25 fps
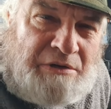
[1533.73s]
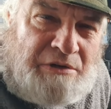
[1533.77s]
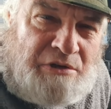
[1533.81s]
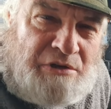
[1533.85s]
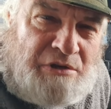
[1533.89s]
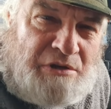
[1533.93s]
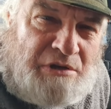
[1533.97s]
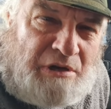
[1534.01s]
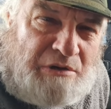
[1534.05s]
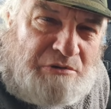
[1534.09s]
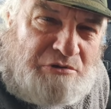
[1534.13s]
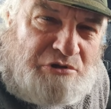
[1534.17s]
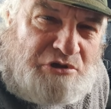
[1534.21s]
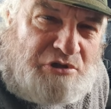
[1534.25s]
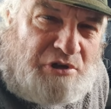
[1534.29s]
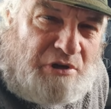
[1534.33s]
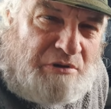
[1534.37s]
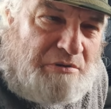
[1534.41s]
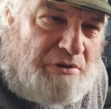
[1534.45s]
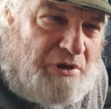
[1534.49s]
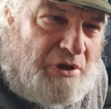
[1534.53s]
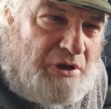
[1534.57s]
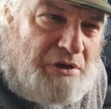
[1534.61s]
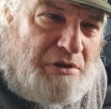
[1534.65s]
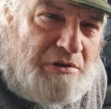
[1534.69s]
you know,
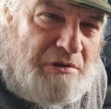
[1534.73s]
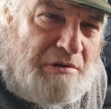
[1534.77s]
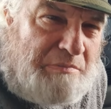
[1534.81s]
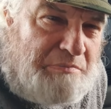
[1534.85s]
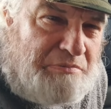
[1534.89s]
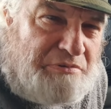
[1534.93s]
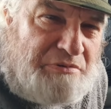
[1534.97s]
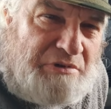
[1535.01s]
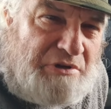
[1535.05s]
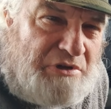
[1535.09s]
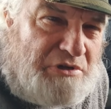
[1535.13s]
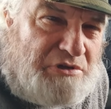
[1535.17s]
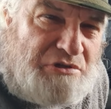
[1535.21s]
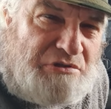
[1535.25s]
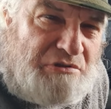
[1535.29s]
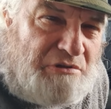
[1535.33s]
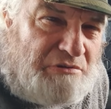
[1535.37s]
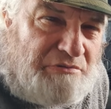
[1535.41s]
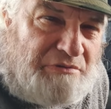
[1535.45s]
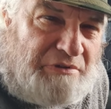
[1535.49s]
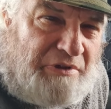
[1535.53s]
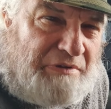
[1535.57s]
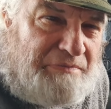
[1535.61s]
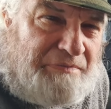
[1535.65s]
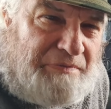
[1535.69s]
soak it up. It's
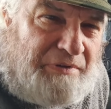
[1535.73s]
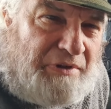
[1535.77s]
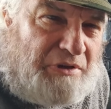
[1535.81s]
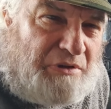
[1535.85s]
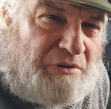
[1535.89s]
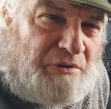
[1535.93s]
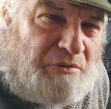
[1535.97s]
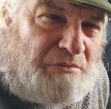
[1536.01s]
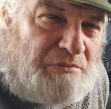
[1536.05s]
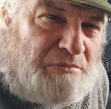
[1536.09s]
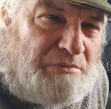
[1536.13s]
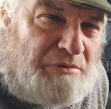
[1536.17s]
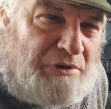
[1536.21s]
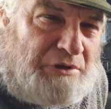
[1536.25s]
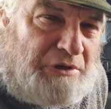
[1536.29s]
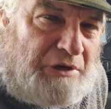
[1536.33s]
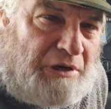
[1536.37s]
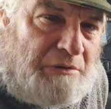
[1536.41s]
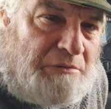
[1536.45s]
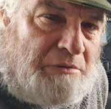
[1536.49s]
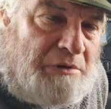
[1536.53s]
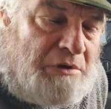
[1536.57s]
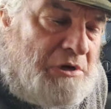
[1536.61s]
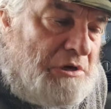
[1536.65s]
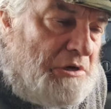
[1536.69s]
not difficult, you
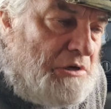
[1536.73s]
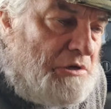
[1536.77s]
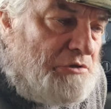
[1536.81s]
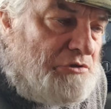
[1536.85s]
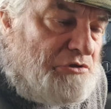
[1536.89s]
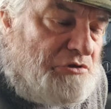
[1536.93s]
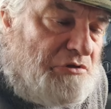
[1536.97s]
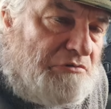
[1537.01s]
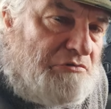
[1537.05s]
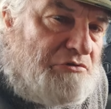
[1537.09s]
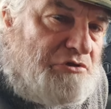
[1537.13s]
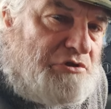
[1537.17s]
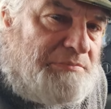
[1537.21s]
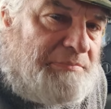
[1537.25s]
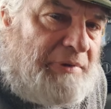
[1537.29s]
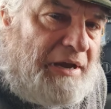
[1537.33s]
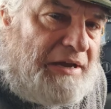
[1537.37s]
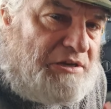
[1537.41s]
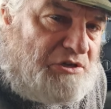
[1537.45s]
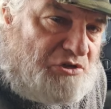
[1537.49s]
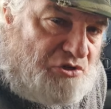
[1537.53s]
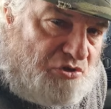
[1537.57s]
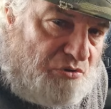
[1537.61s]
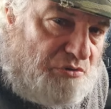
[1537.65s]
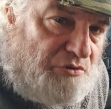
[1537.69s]
know, as long as you
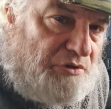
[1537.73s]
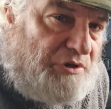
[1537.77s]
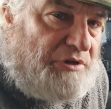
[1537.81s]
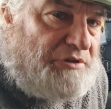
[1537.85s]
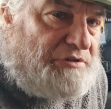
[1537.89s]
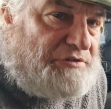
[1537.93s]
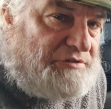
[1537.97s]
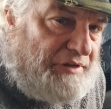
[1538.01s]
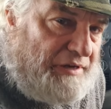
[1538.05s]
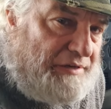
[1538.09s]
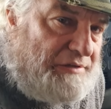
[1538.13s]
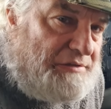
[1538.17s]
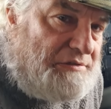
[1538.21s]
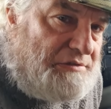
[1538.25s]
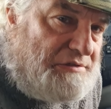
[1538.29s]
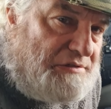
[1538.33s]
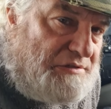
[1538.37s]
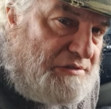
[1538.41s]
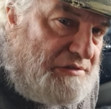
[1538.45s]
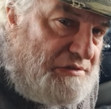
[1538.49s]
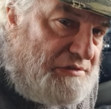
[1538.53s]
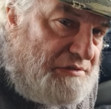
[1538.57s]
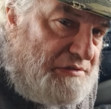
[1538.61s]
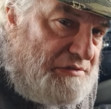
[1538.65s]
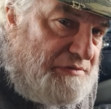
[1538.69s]
make sure your
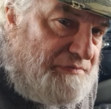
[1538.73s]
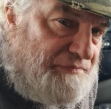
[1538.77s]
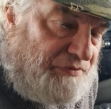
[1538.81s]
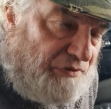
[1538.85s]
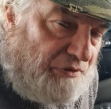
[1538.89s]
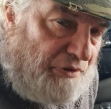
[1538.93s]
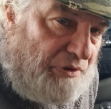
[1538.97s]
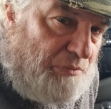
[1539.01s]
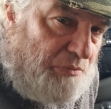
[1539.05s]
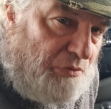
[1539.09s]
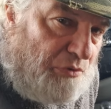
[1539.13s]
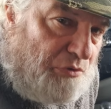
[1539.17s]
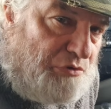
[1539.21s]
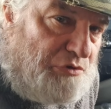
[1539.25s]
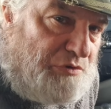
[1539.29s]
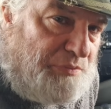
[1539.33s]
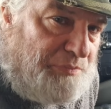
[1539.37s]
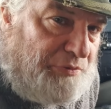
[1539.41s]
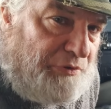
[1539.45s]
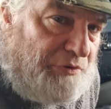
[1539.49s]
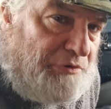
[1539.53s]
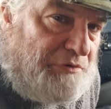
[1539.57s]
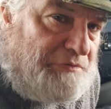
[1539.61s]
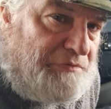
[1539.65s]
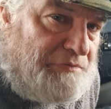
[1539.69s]
tent's fully
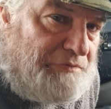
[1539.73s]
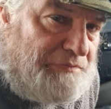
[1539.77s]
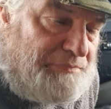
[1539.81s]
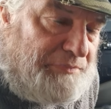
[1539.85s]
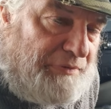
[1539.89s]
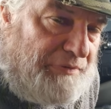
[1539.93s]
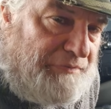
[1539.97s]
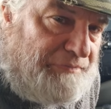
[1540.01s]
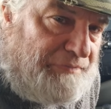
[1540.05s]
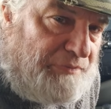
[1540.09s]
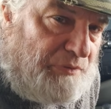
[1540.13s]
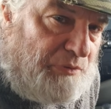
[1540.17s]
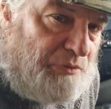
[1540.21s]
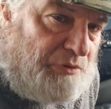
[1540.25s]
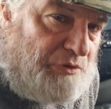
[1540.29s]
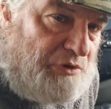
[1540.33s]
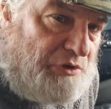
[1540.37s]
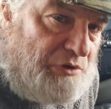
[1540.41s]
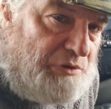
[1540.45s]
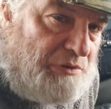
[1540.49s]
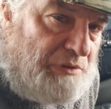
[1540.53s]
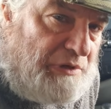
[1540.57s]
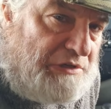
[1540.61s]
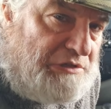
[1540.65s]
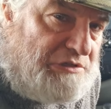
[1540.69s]
waterproof before
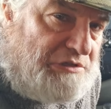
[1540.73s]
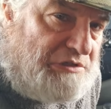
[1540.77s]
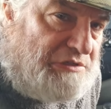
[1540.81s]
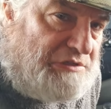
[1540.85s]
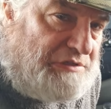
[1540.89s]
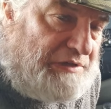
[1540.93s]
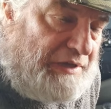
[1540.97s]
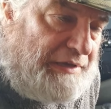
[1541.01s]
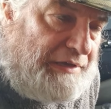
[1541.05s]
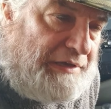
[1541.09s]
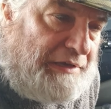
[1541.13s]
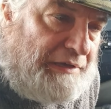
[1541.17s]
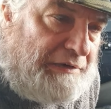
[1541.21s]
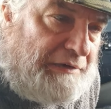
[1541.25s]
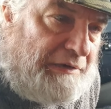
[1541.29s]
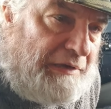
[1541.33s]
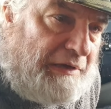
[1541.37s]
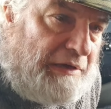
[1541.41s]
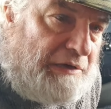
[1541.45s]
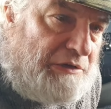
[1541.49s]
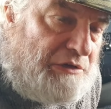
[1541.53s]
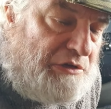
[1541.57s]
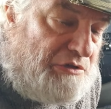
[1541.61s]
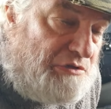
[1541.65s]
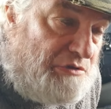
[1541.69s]
you actually take it
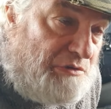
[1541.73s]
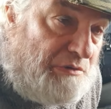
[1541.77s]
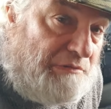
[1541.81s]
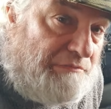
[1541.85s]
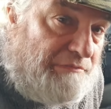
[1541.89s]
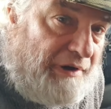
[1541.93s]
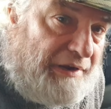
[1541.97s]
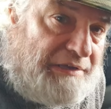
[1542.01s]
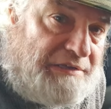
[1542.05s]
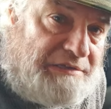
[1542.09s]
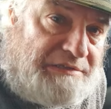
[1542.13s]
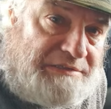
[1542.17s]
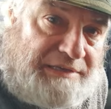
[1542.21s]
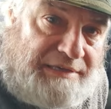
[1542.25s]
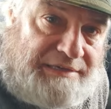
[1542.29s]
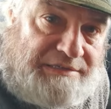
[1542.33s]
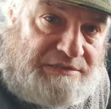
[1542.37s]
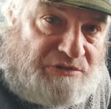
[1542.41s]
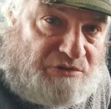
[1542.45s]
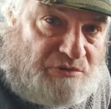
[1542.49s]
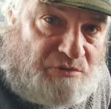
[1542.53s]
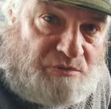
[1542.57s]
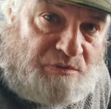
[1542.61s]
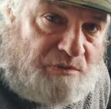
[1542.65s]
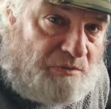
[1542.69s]
out. You do a rain
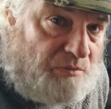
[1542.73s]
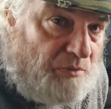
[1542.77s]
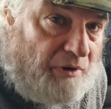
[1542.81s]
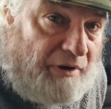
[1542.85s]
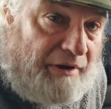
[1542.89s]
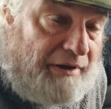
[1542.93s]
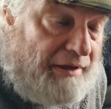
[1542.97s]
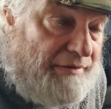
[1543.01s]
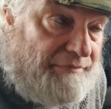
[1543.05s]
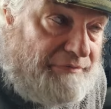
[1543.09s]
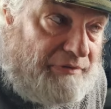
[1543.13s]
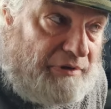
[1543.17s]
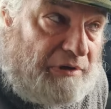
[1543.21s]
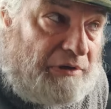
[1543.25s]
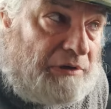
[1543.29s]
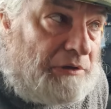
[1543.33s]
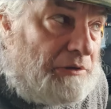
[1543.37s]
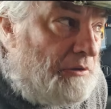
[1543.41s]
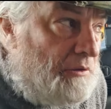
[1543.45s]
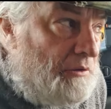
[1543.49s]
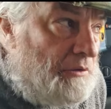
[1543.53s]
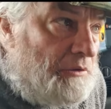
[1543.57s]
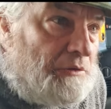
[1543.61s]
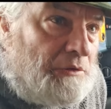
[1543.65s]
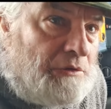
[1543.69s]
test or whatever,
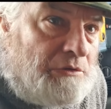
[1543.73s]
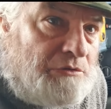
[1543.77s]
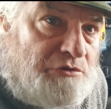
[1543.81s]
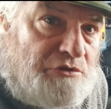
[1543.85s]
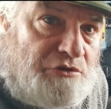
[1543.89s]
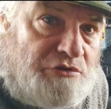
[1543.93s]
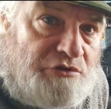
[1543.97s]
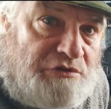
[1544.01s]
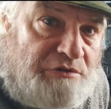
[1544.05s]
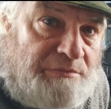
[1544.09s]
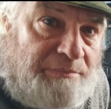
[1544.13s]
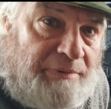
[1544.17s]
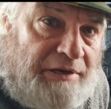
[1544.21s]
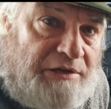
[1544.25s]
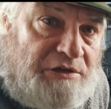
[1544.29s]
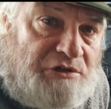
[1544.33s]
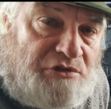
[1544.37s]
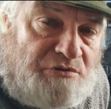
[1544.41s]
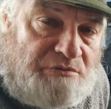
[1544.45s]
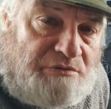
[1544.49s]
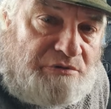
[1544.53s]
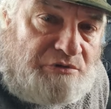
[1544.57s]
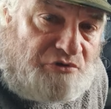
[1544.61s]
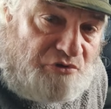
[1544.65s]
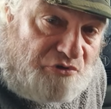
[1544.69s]
just to make
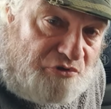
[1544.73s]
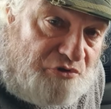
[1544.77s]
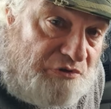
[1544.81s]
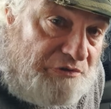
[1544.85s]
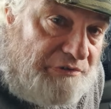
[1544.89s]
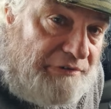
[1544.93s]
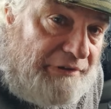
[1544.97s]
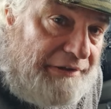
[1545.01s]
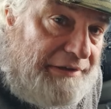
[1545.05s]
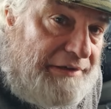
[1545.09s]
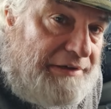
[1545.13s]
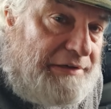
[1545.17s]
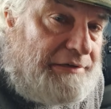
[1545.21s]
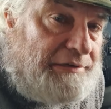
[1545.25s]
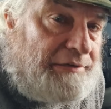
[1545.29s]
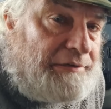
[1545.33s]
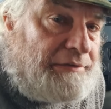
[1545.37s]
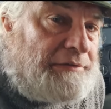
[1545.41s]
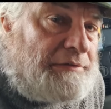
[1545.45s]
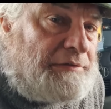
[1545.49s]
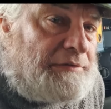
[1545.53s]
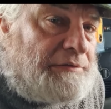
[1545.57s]
sure it doesn't leak,